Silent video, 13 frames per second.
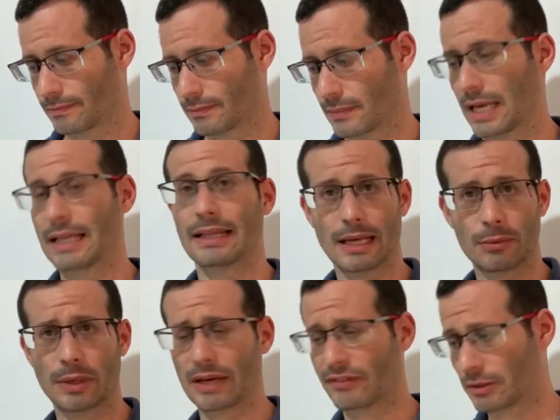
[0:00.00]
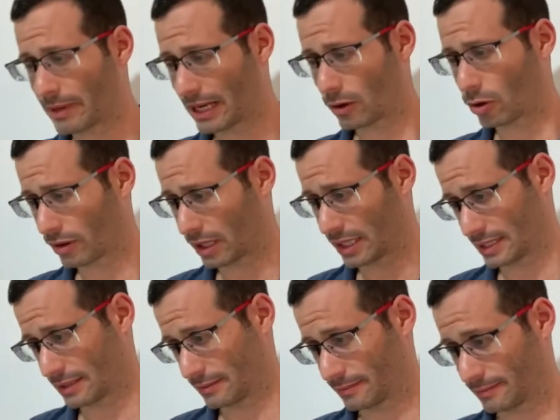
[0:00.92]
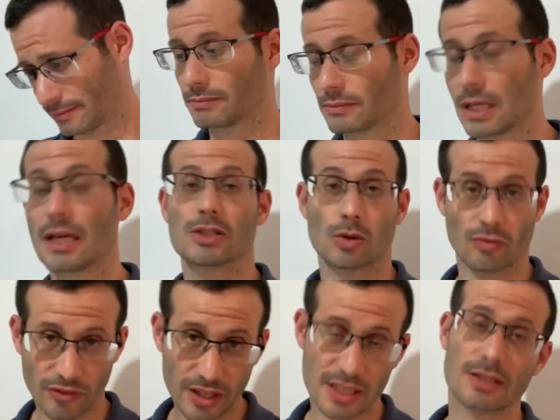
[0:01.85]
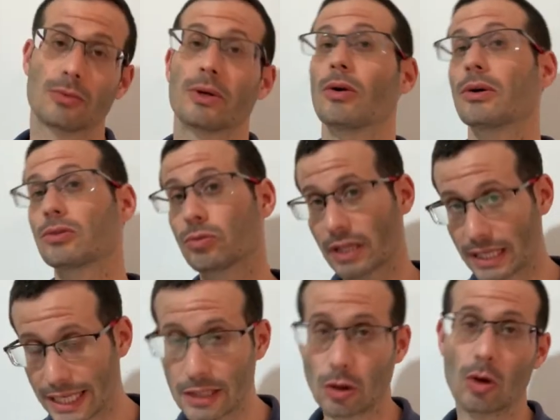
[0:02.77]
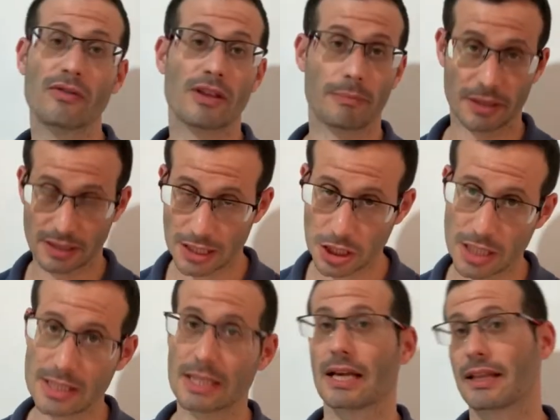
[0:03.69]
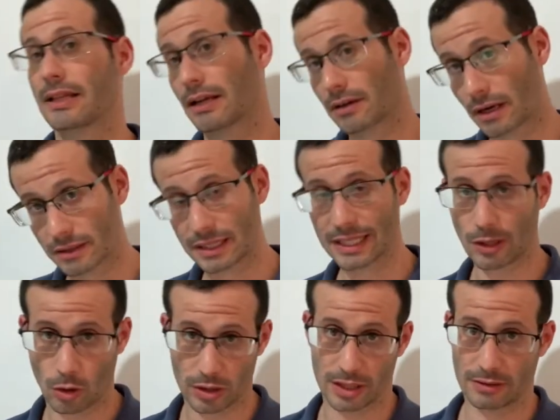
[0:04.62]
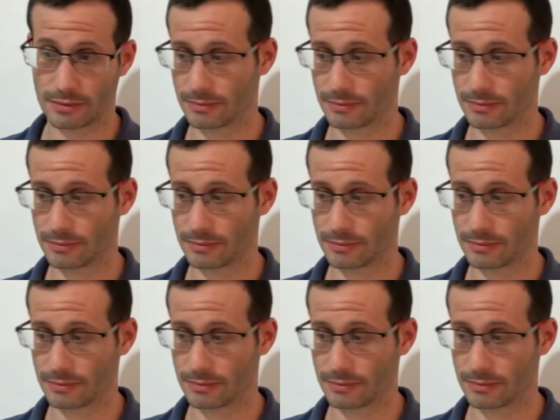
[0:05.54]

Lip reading: And here we have it back on the list. So first, we're going to delete all of the partitions that are currently on it.